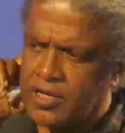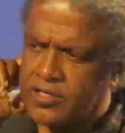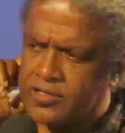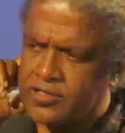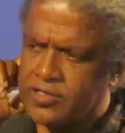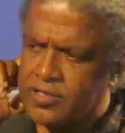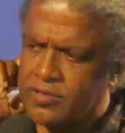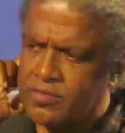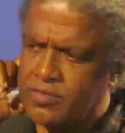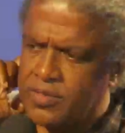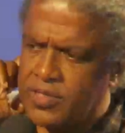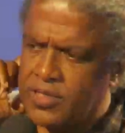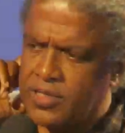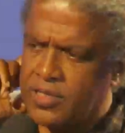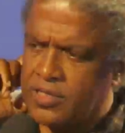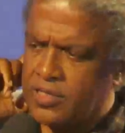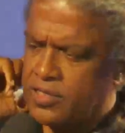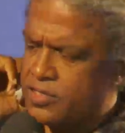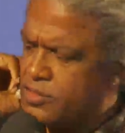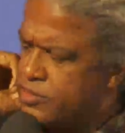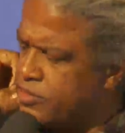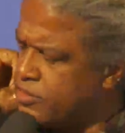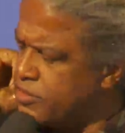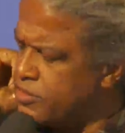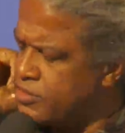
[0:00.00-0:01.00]
gets to be
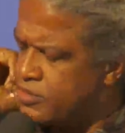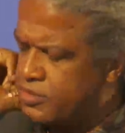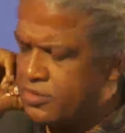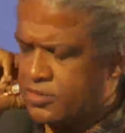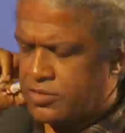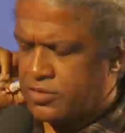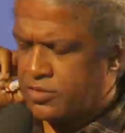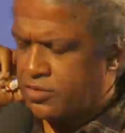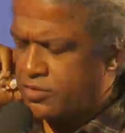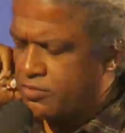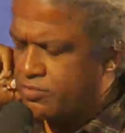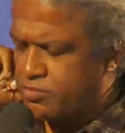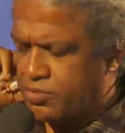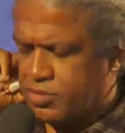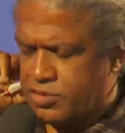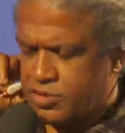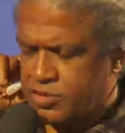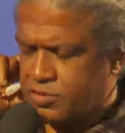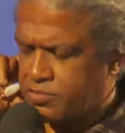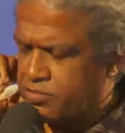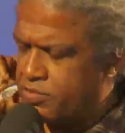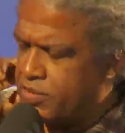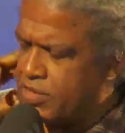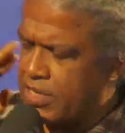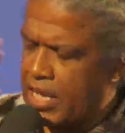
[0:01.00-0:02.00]
and this
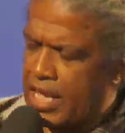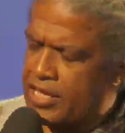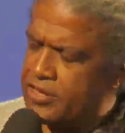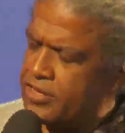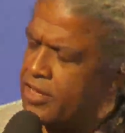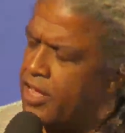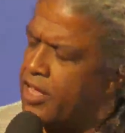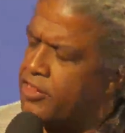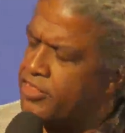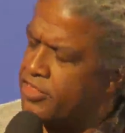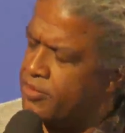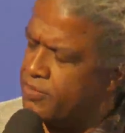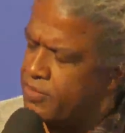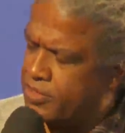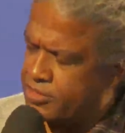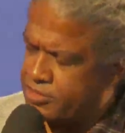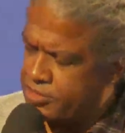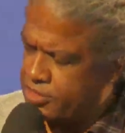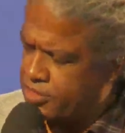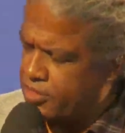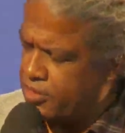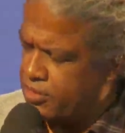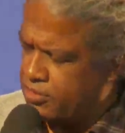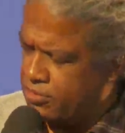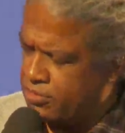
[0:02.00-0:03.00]
must be anathema
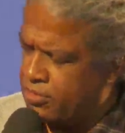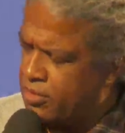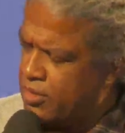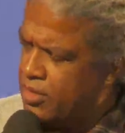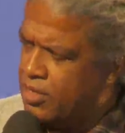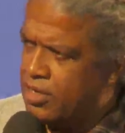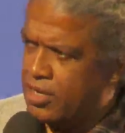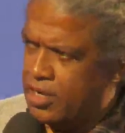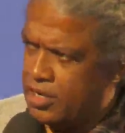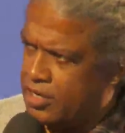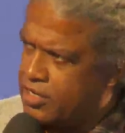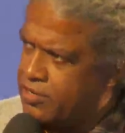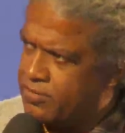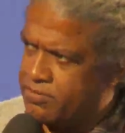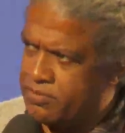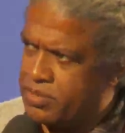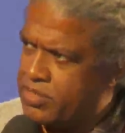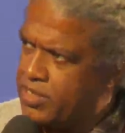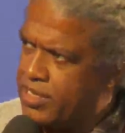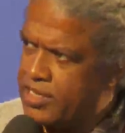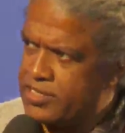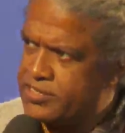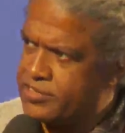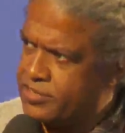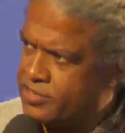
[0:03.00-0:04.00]
to you a
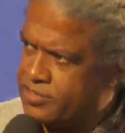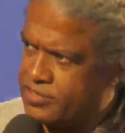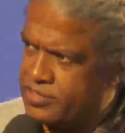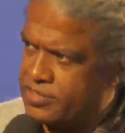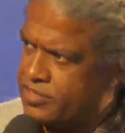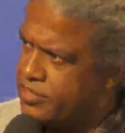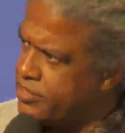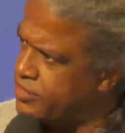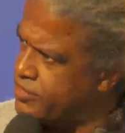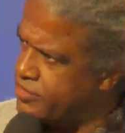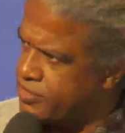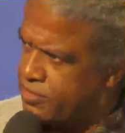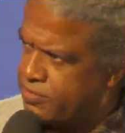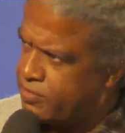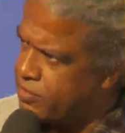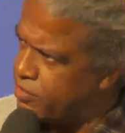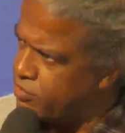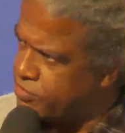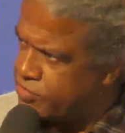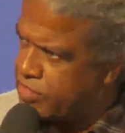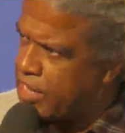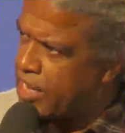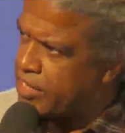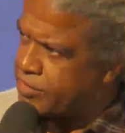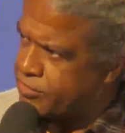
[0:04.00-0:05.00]
complacency in some of
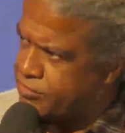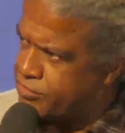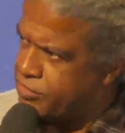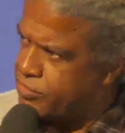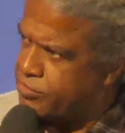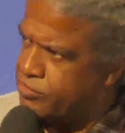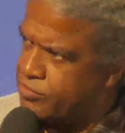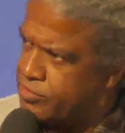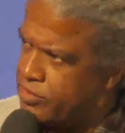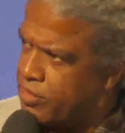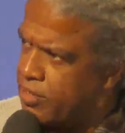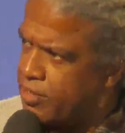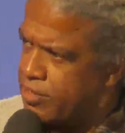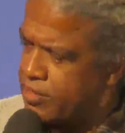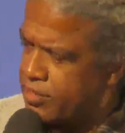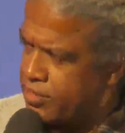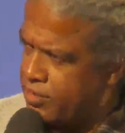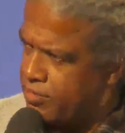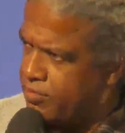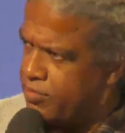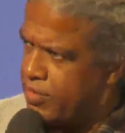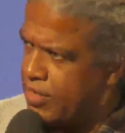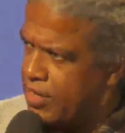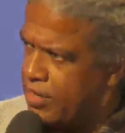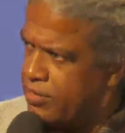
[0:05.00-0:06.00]
those actors that you're
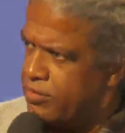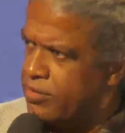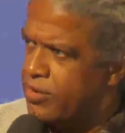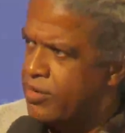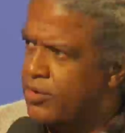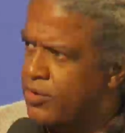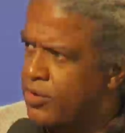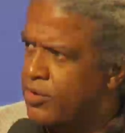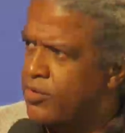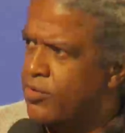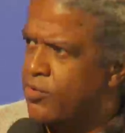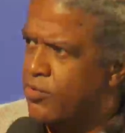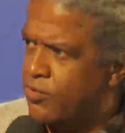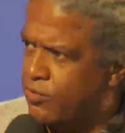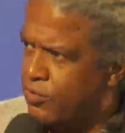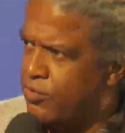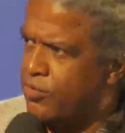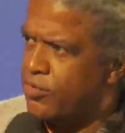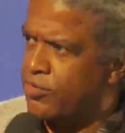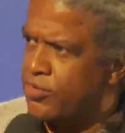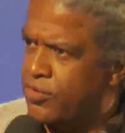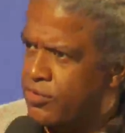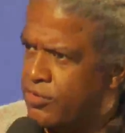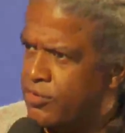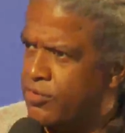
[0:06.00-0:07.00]
talking about yeah
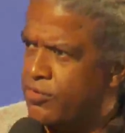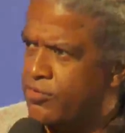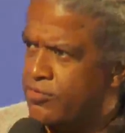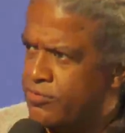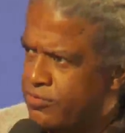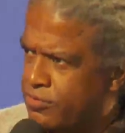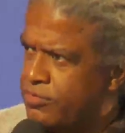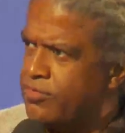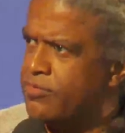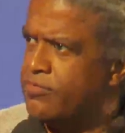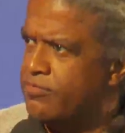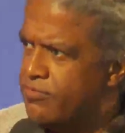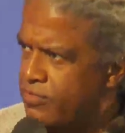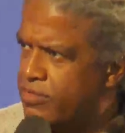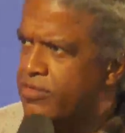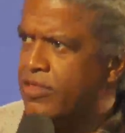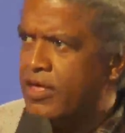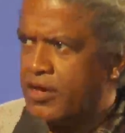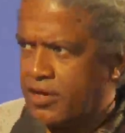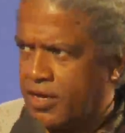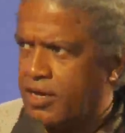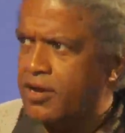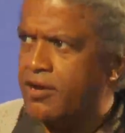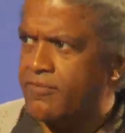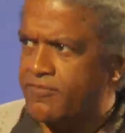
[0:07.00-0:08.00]
or their I,
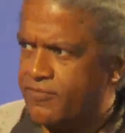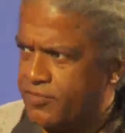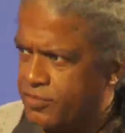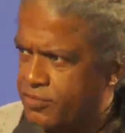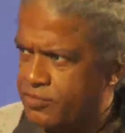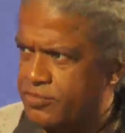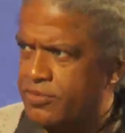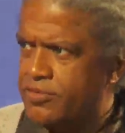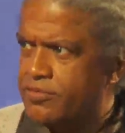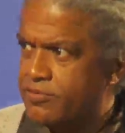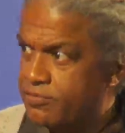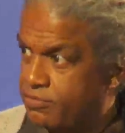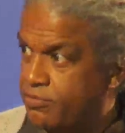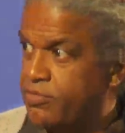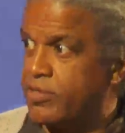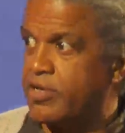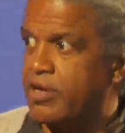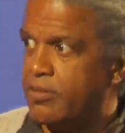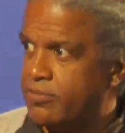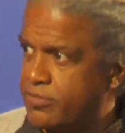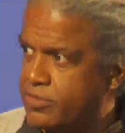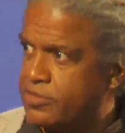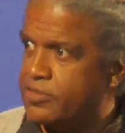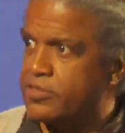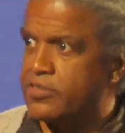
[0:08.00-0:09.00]
that comfort
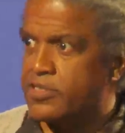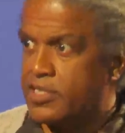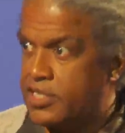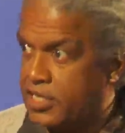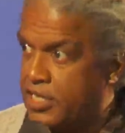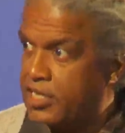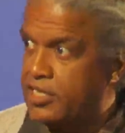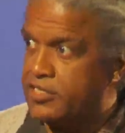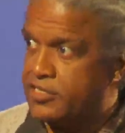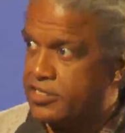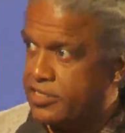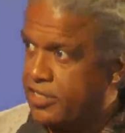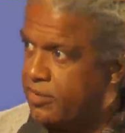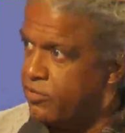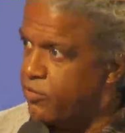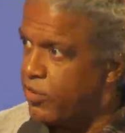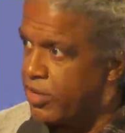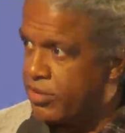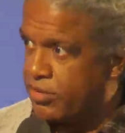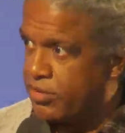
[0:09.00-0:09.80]
becomes key to them